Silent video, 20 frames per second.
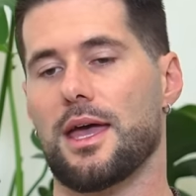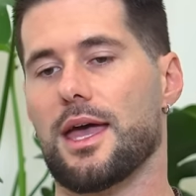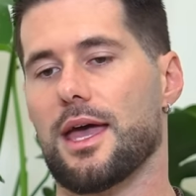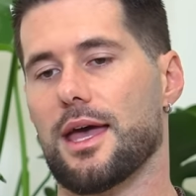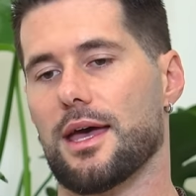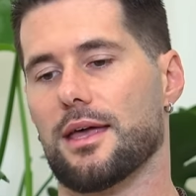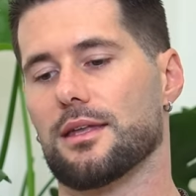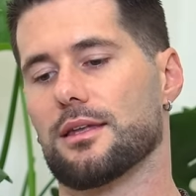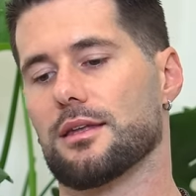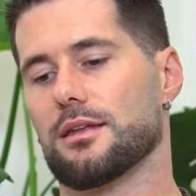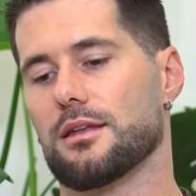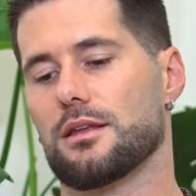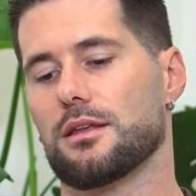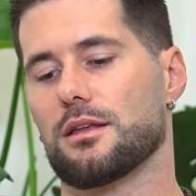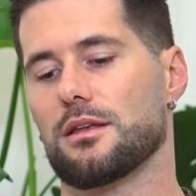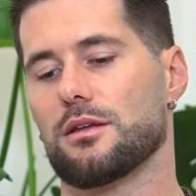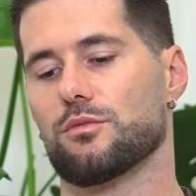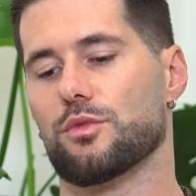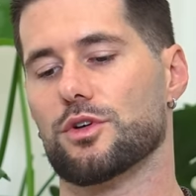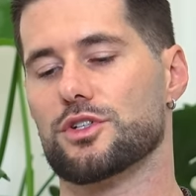And
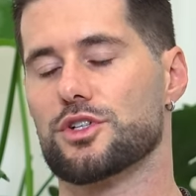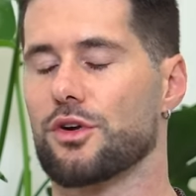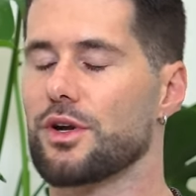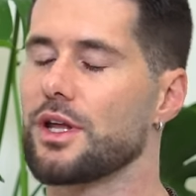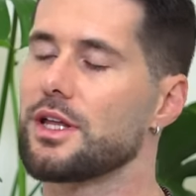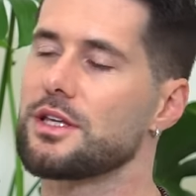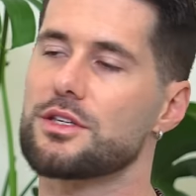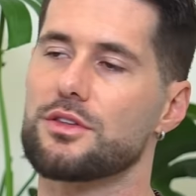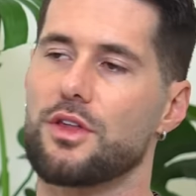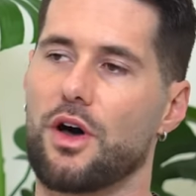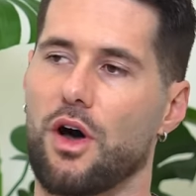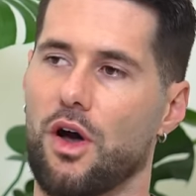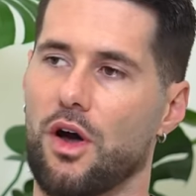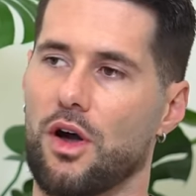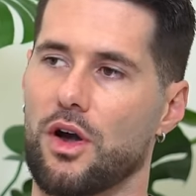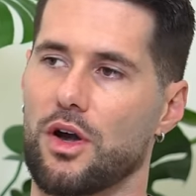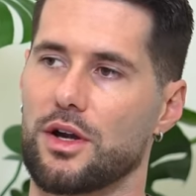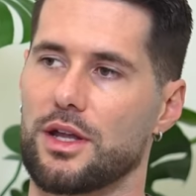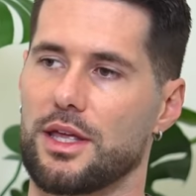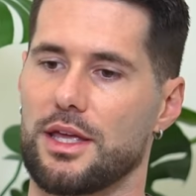returning to the
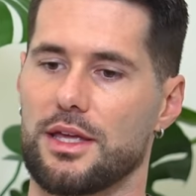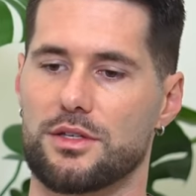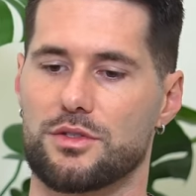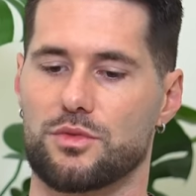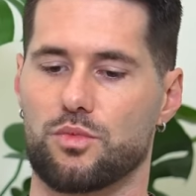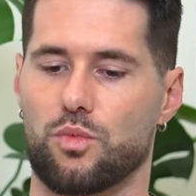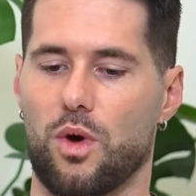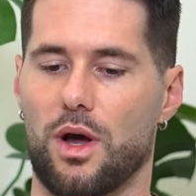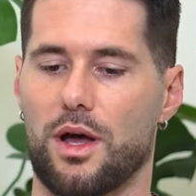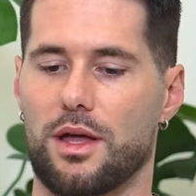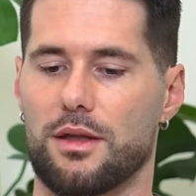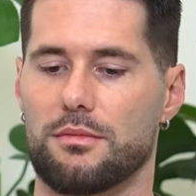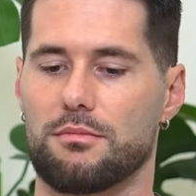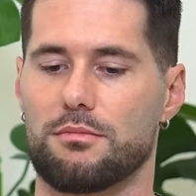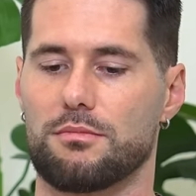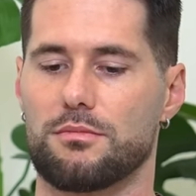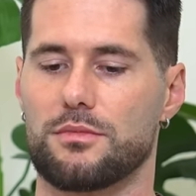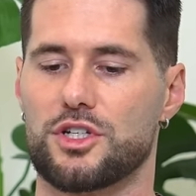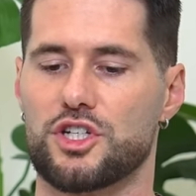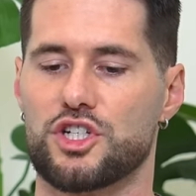heart is what
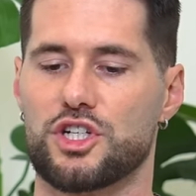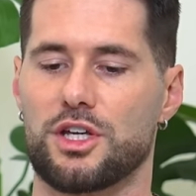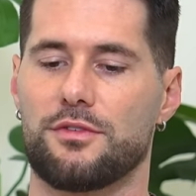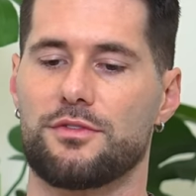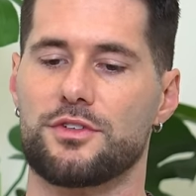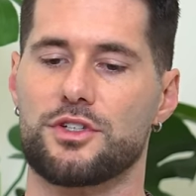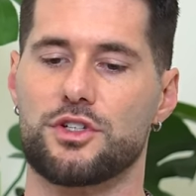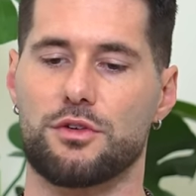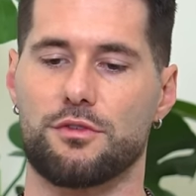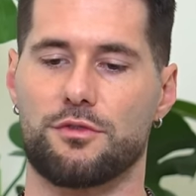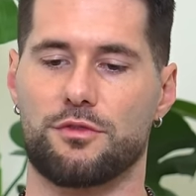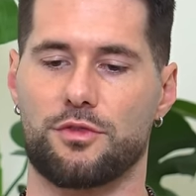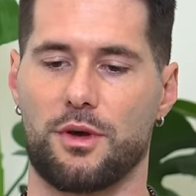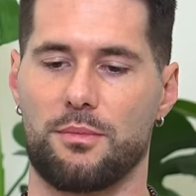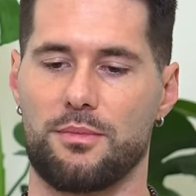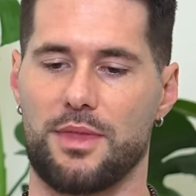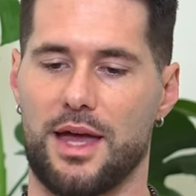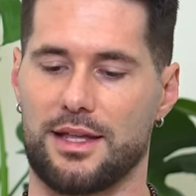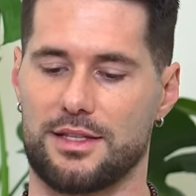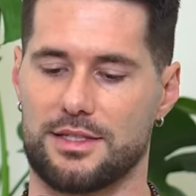shifts you
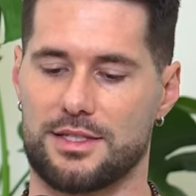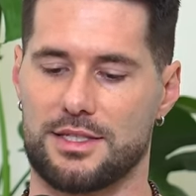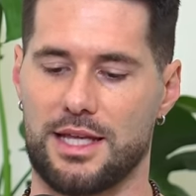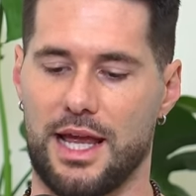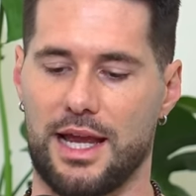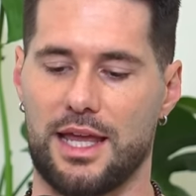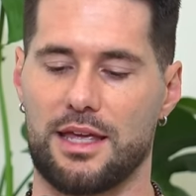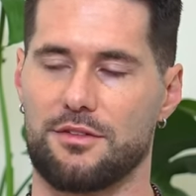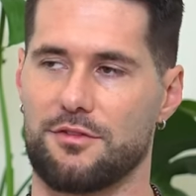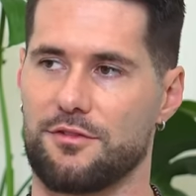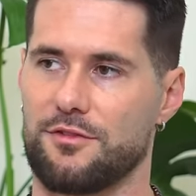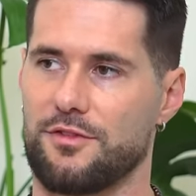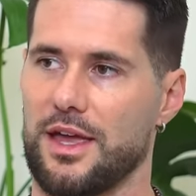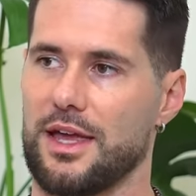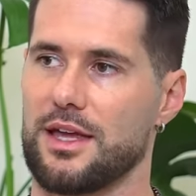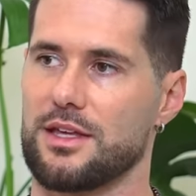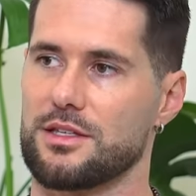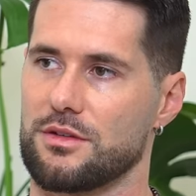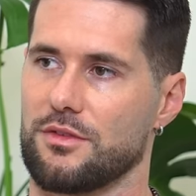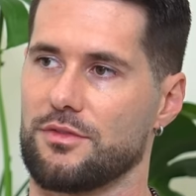from that second
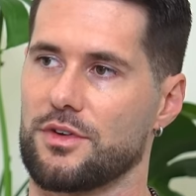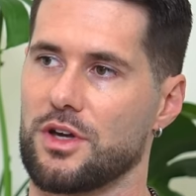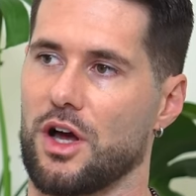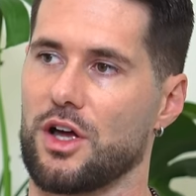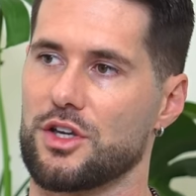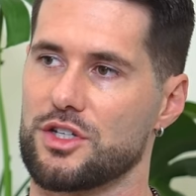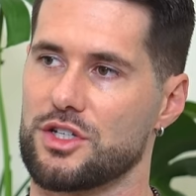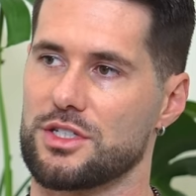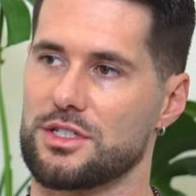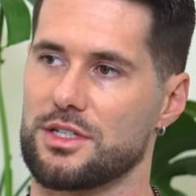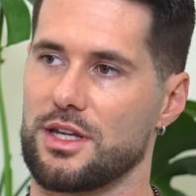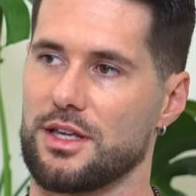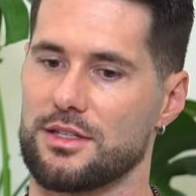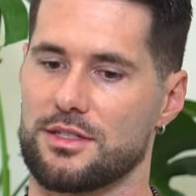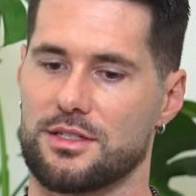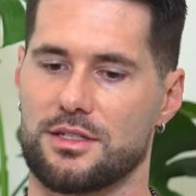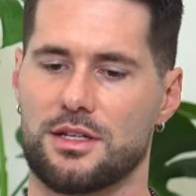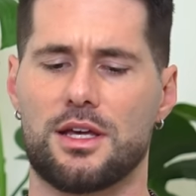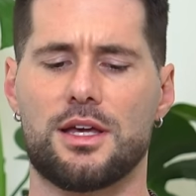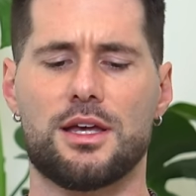phase of
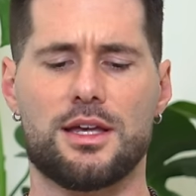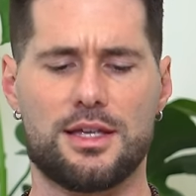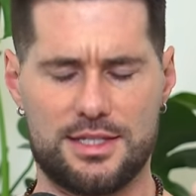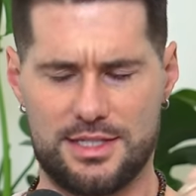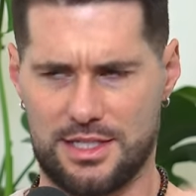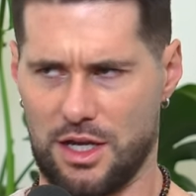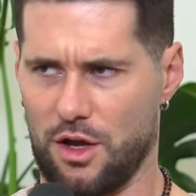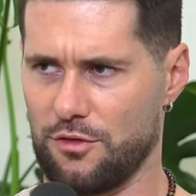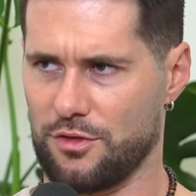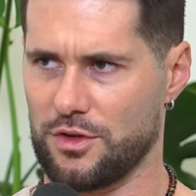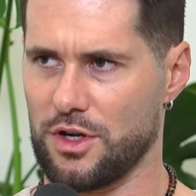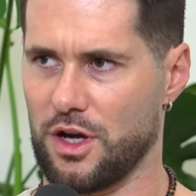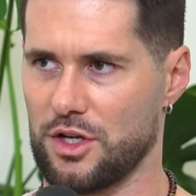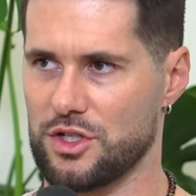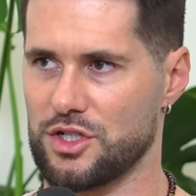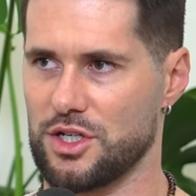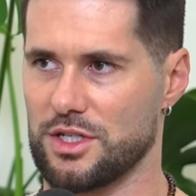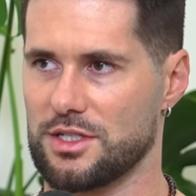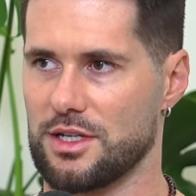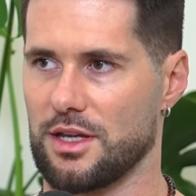consciousness self
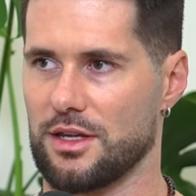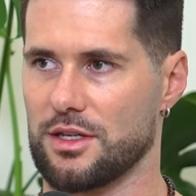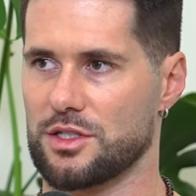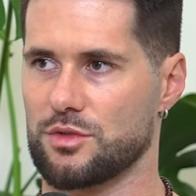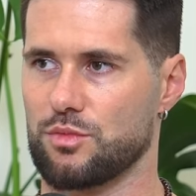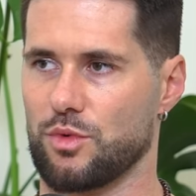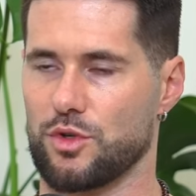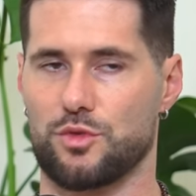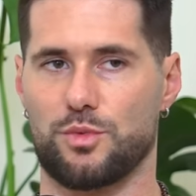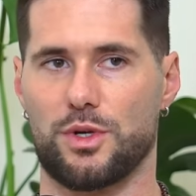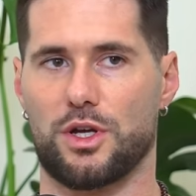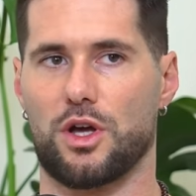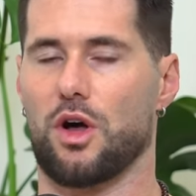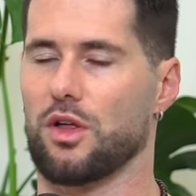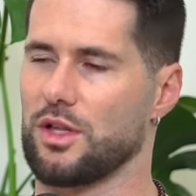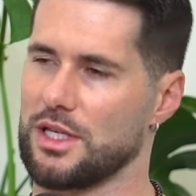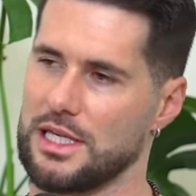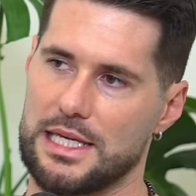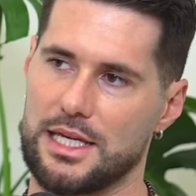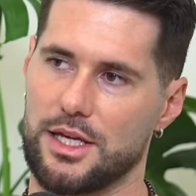consciousness, which we
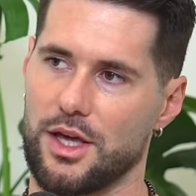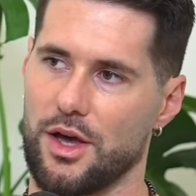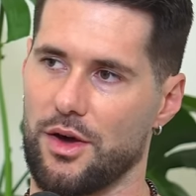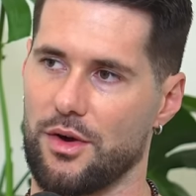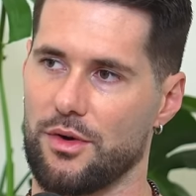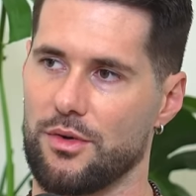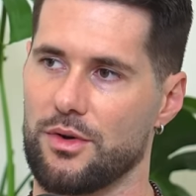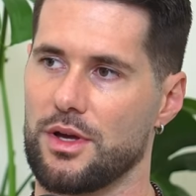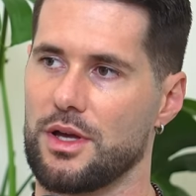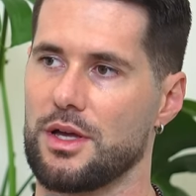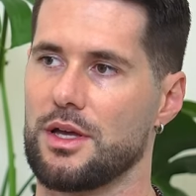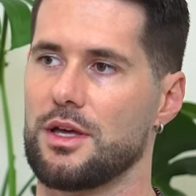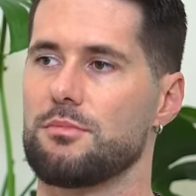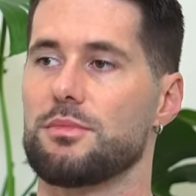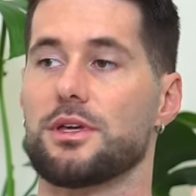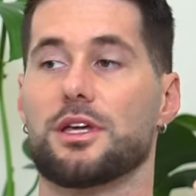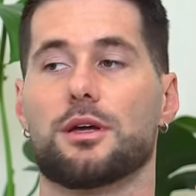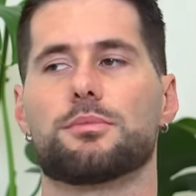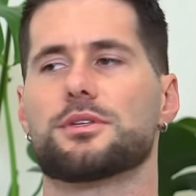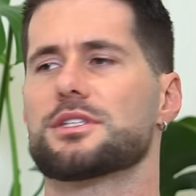call ego,
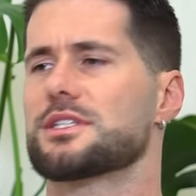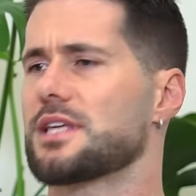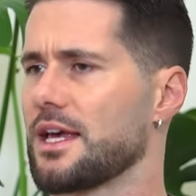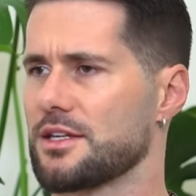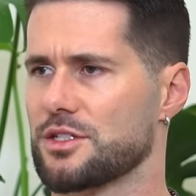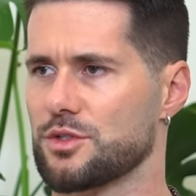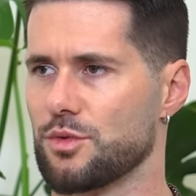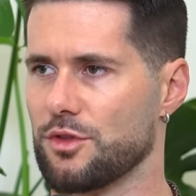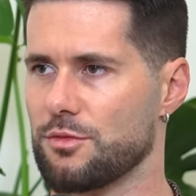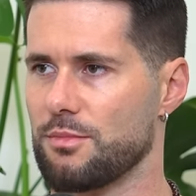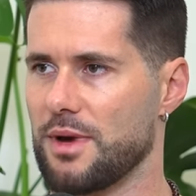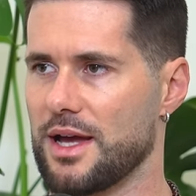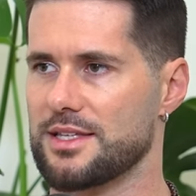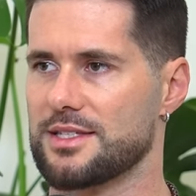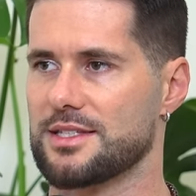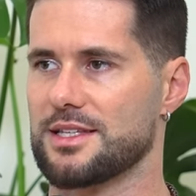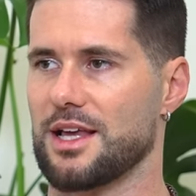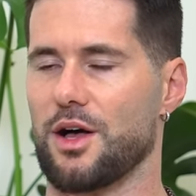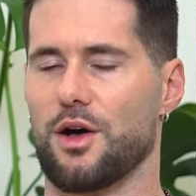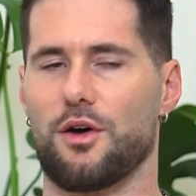mm-hmm. being obsessed with
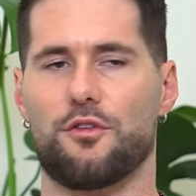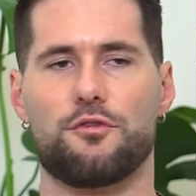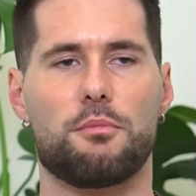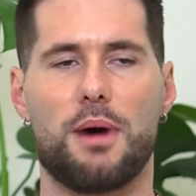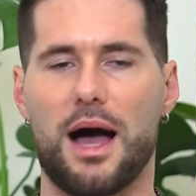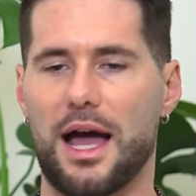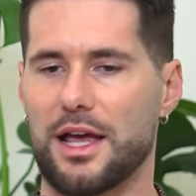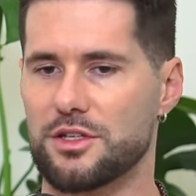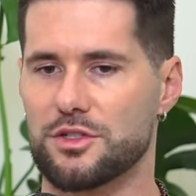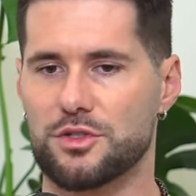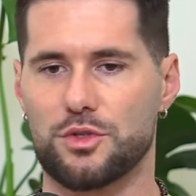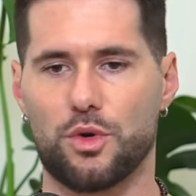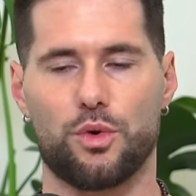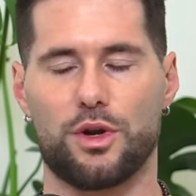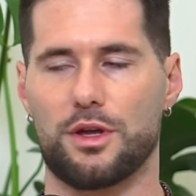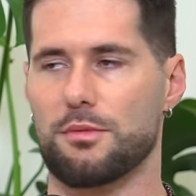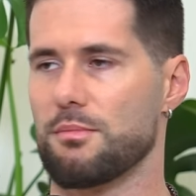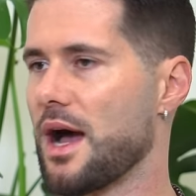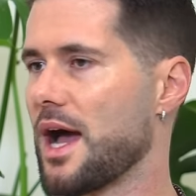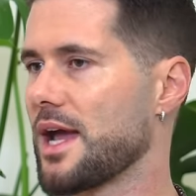myself, my
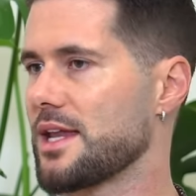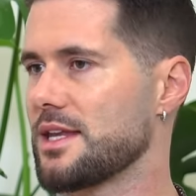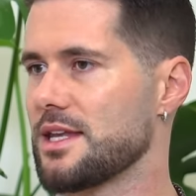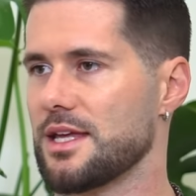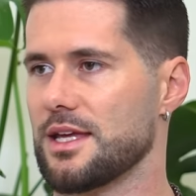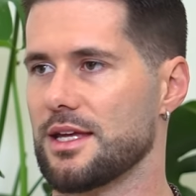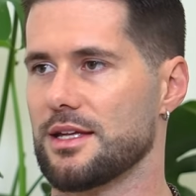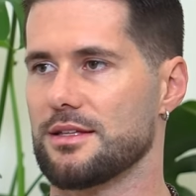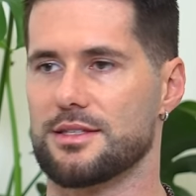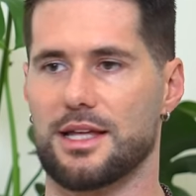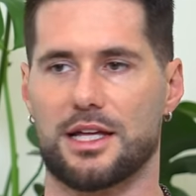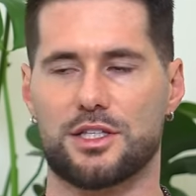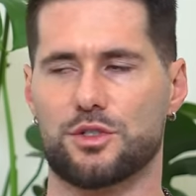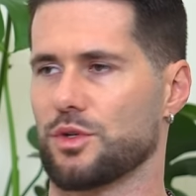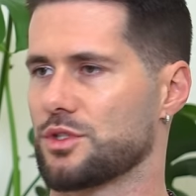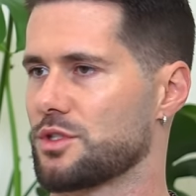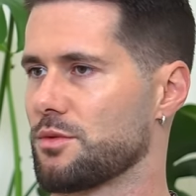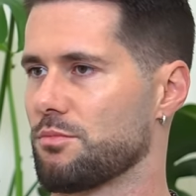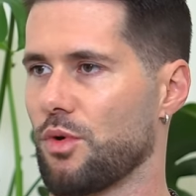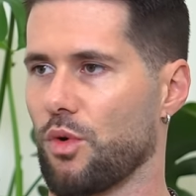story, my needs. That's
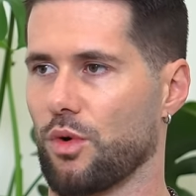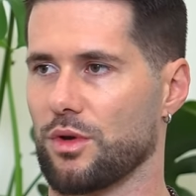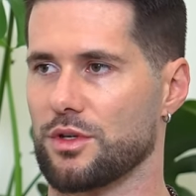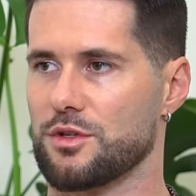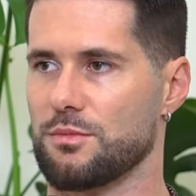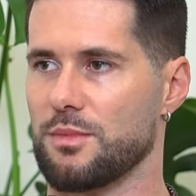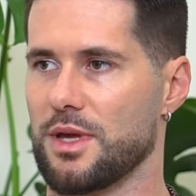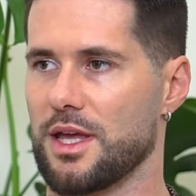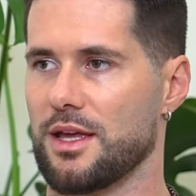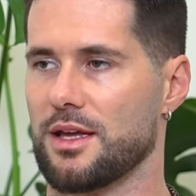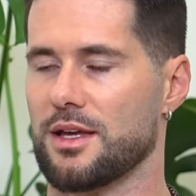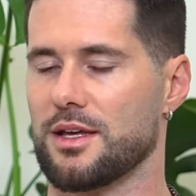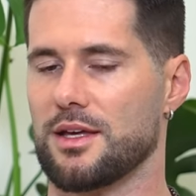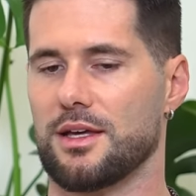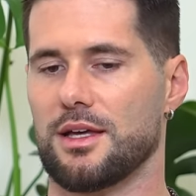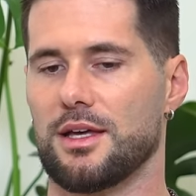what's important to me.